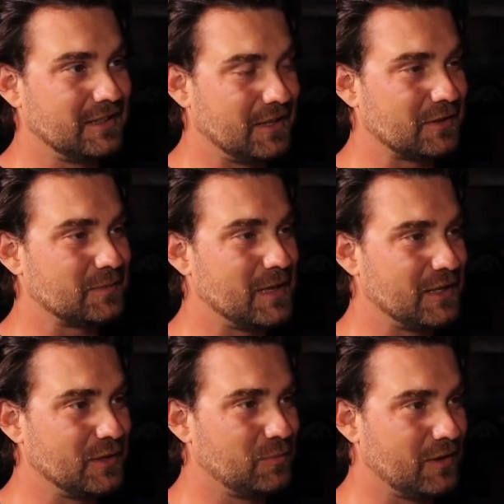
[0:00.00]
tears
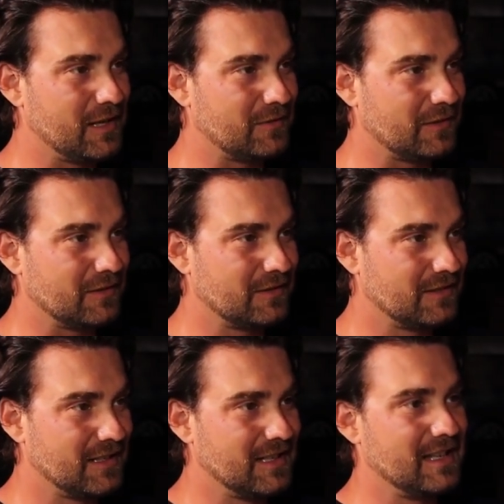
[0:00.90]
make you braver,
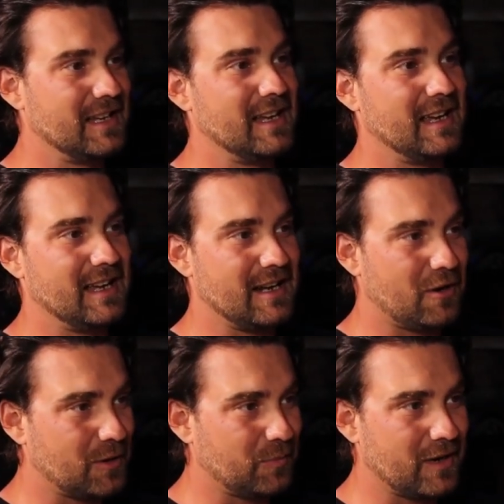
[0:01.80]
and
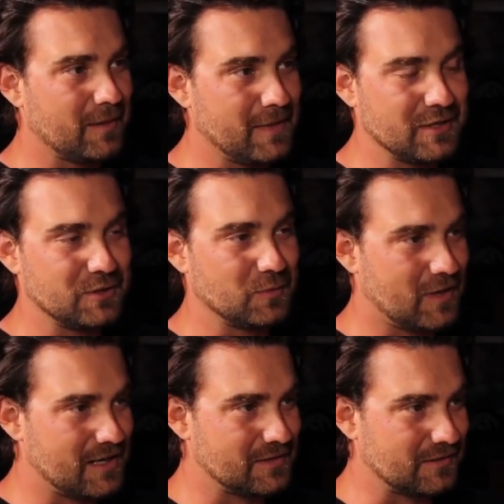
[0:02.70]
heartbreak makes you
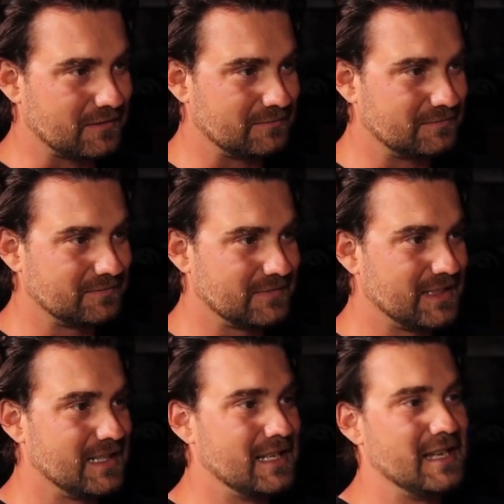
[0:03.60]
wiser.
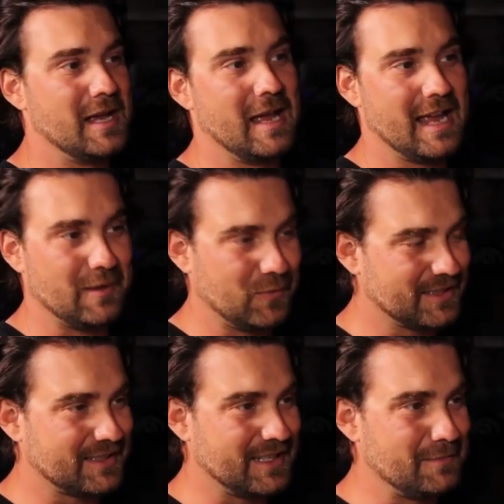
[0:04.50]
And
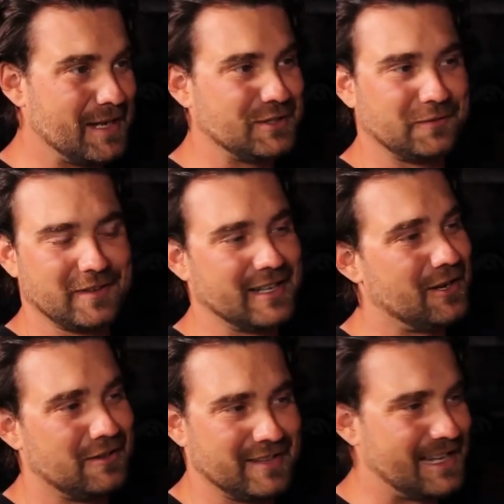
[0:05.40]
whiskey makes you forget
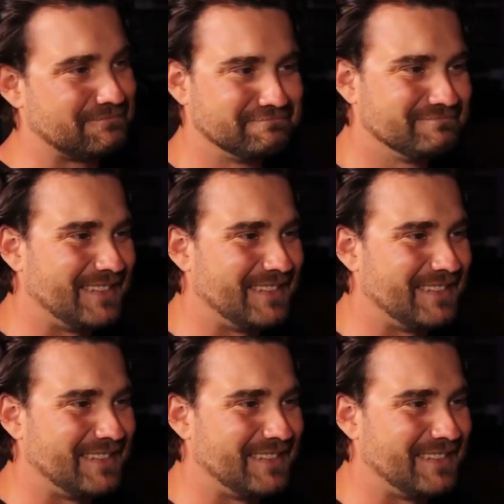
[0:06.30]
all of that.